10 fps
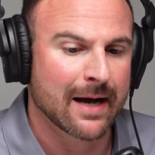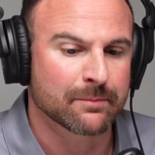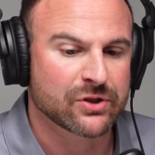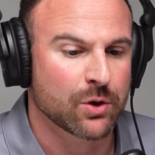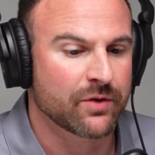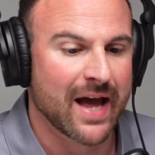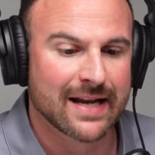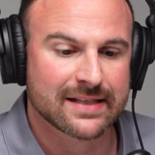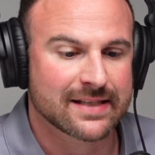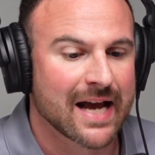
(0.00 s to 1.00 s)
So
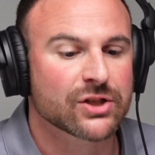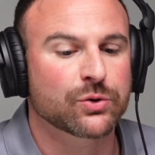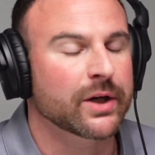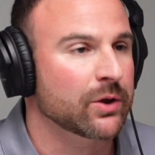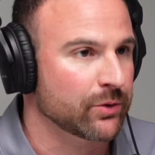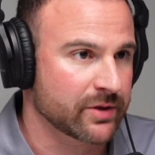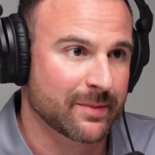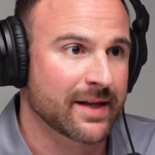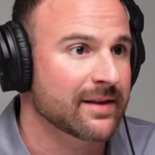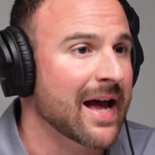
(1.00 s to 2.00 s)
that's critical to
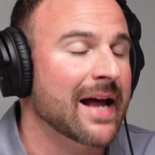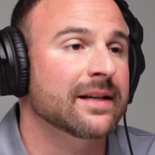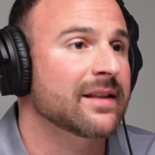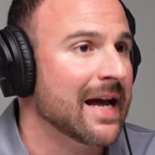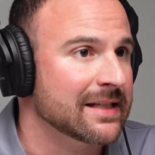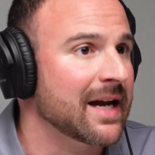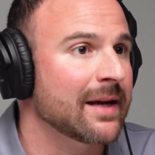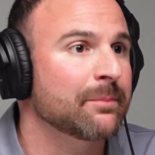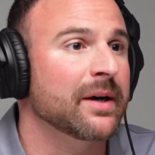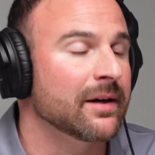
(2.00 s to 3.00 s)
me. That
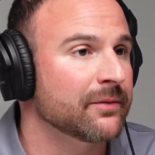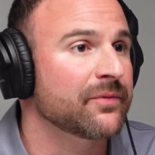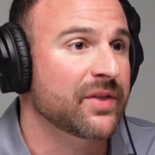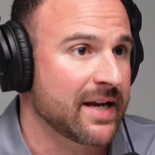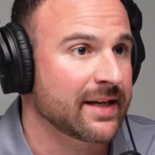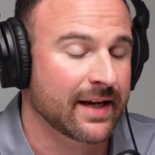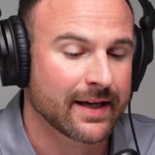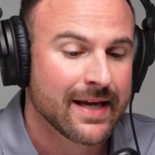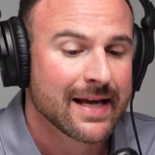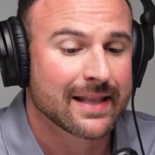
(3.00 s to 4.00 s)
type of thinking,
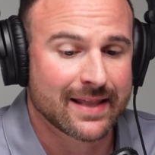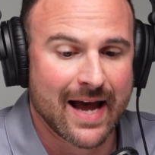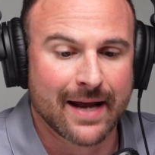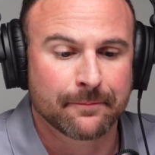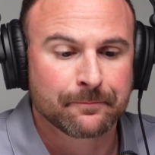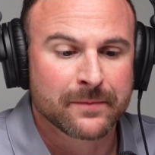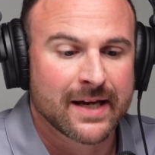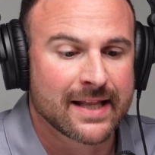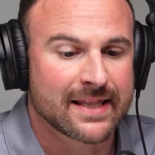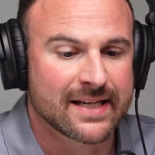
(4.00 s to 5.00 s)
that
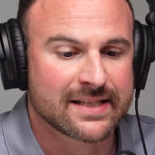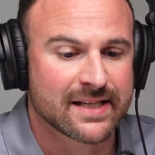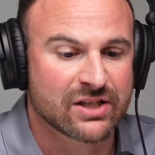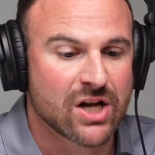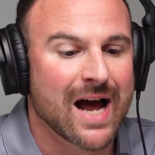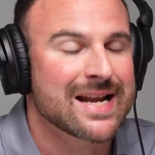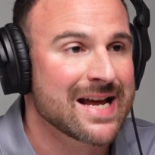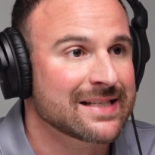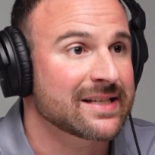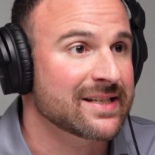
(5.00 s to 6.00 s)
this is not
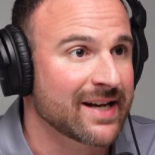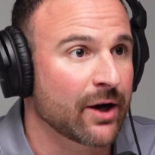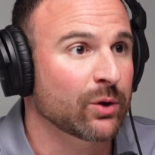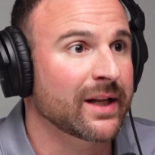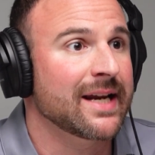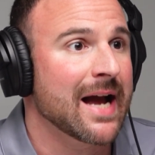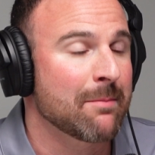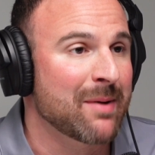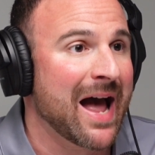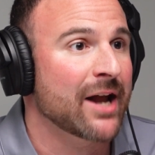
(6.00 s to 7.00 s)
necessarily a
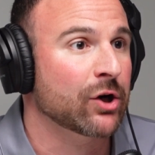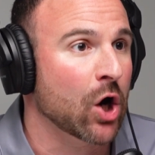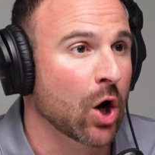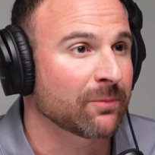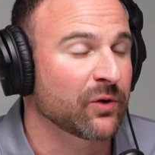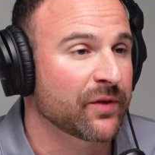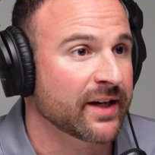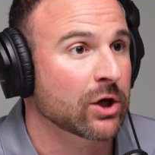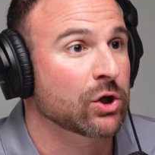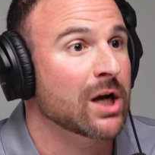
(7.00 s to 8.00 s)
bad or harmful thing
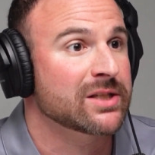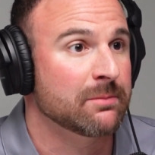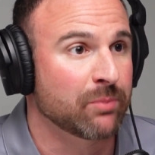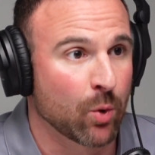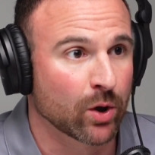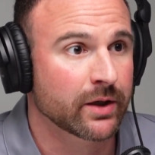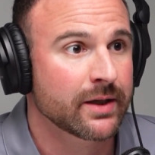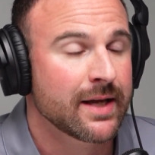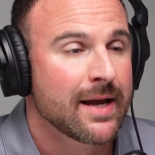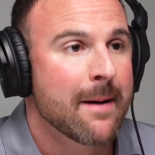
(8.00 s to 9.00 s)
across the board,
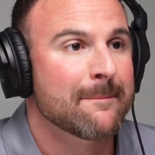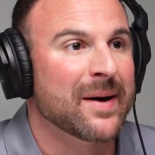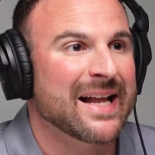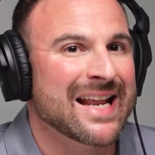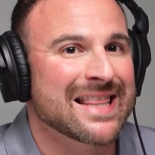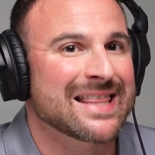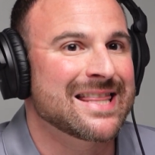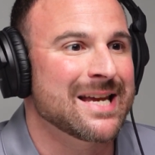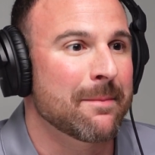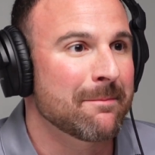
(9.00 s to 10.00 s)
but
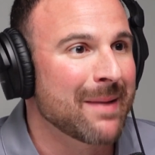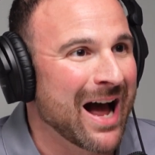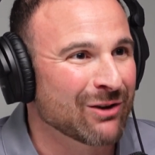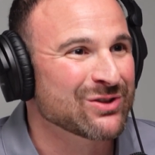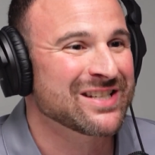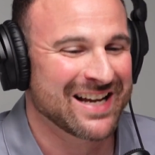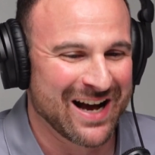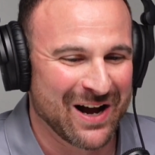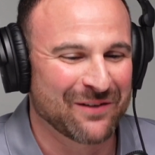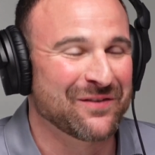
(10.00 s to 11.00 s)
the amount
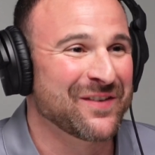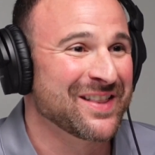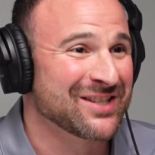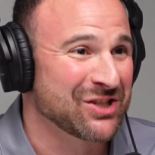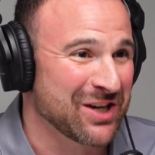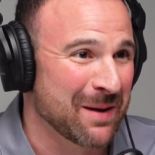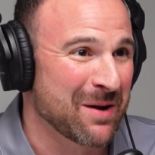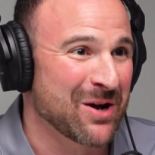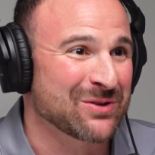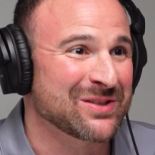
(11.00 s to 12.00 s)
of
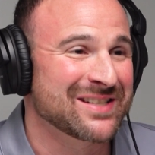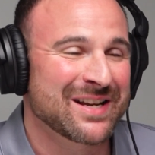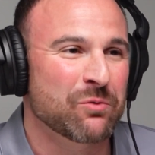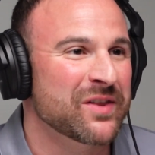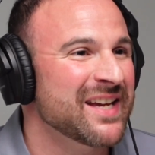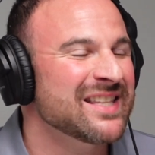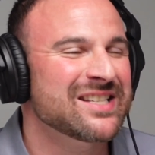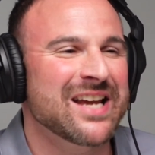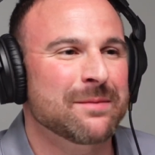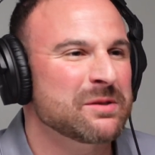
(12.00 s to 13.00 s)
GMOs within the
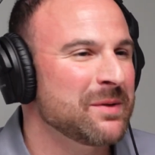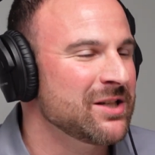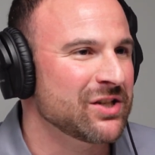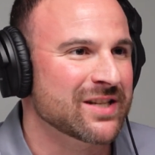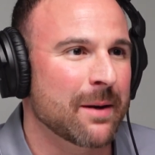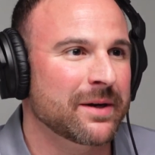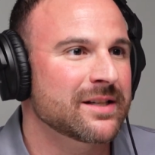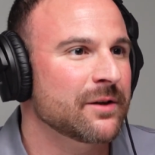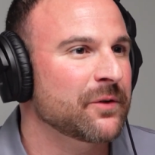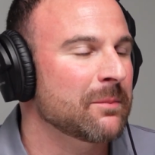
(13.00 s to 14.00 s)
same species, how many
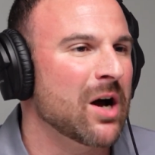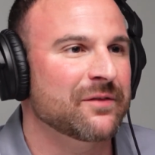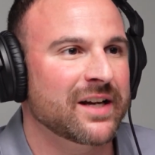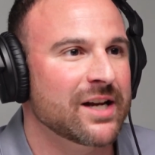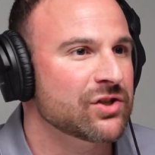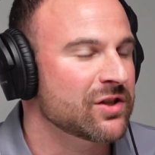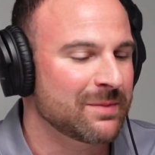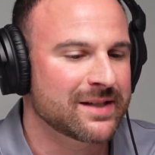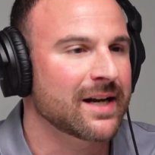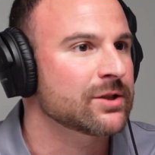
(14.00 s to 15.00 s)
different modifications have
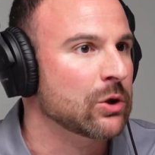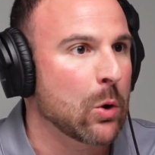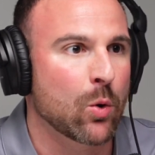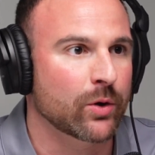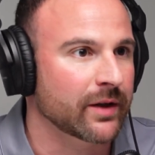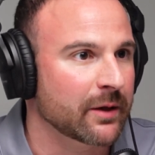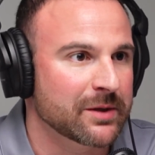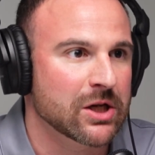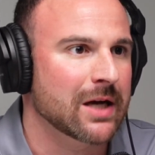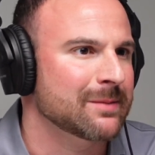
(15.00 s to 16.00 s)
been done to corn, like we
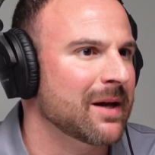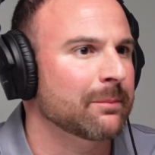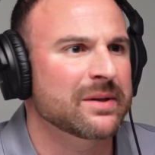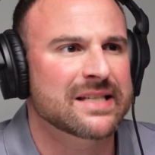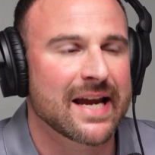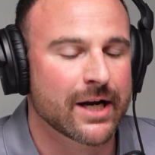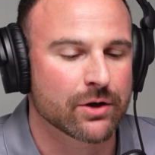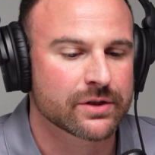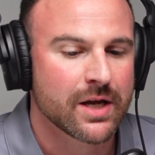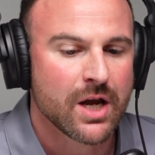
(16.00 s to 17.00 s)
talked about,
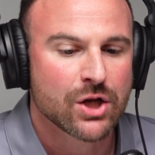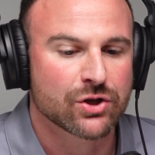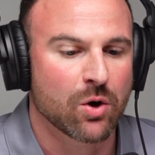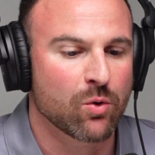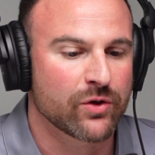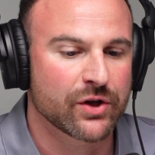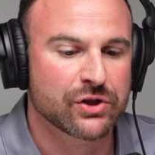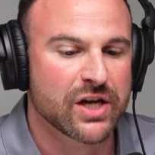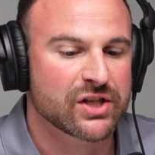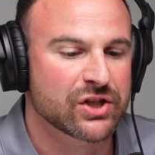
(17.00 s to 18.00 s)
potatoes. So
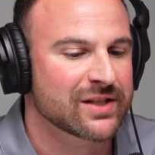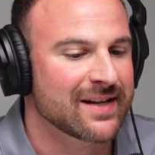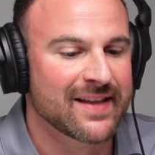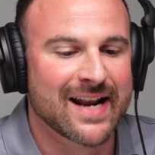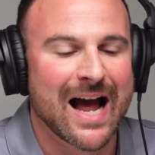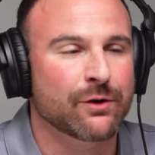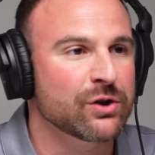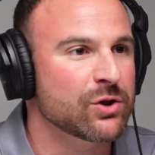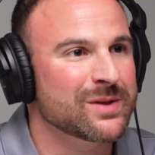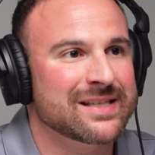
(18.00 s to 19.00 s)
and then how do
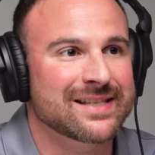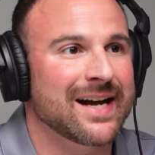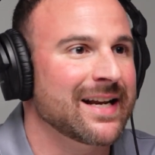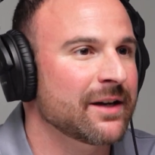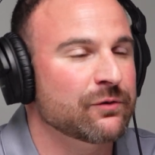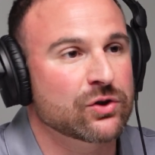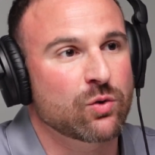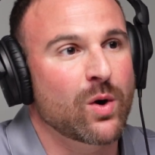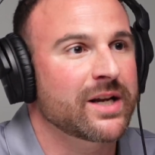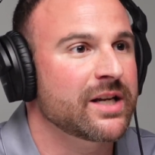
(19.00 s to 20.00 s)
you do a study for
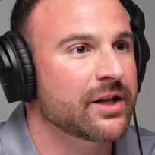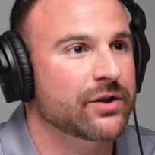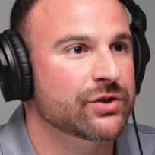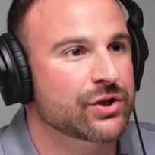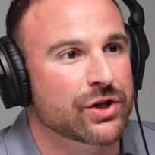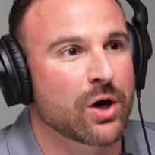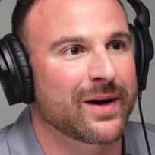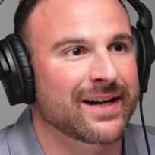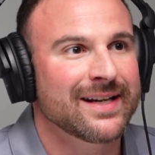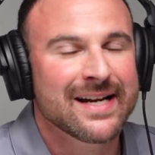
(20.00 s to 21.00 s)
20 years
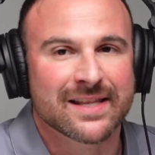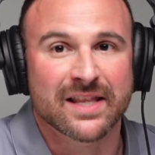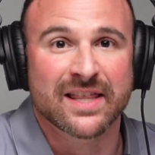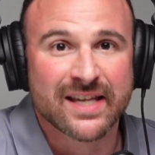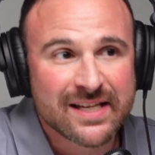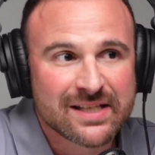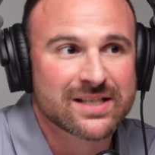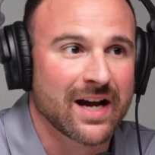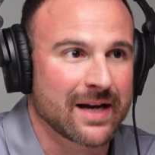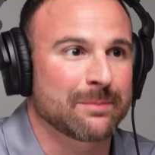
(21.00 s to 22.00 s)
showing that this
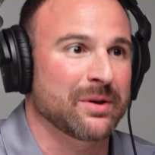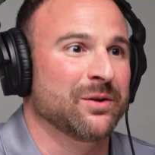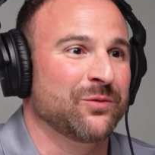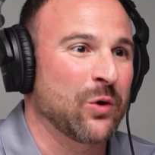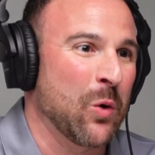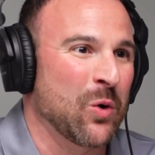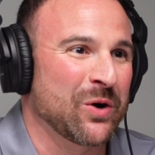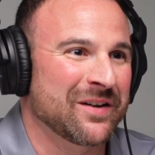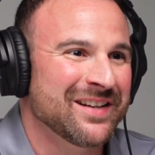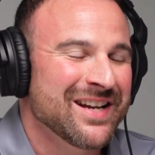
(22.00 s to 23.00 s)
type of
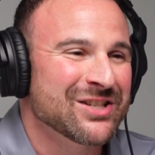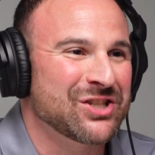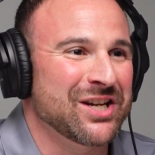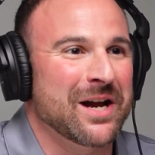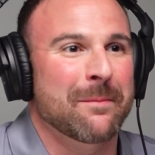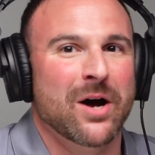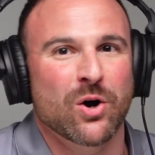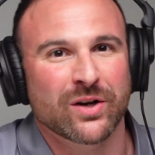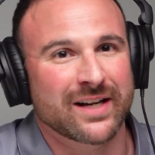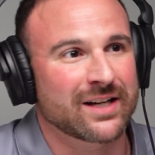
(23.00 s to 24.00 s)
corn
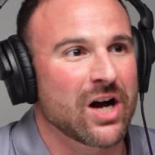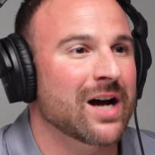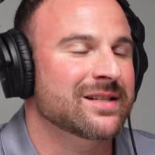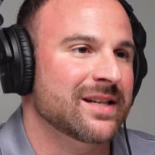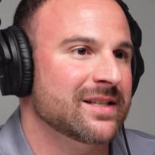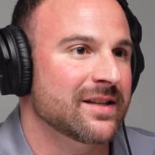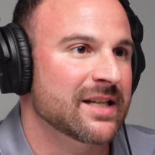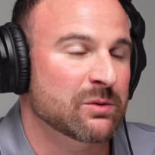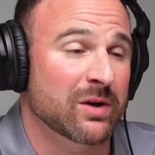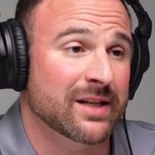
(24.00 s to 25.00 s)
GMO can cause this and
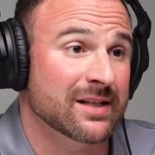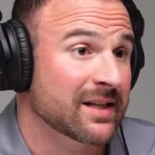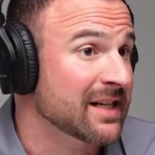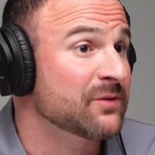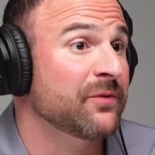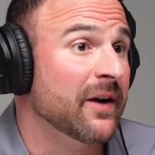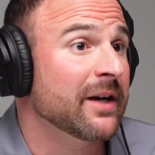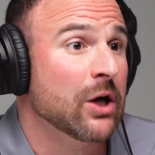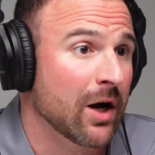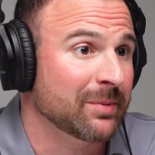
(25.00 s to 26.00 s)
this one doesn't? It's very
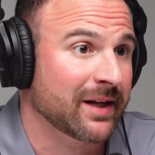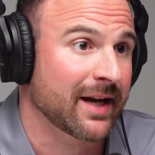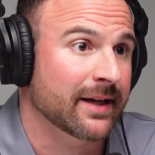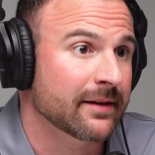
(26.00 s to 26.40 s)
complicated.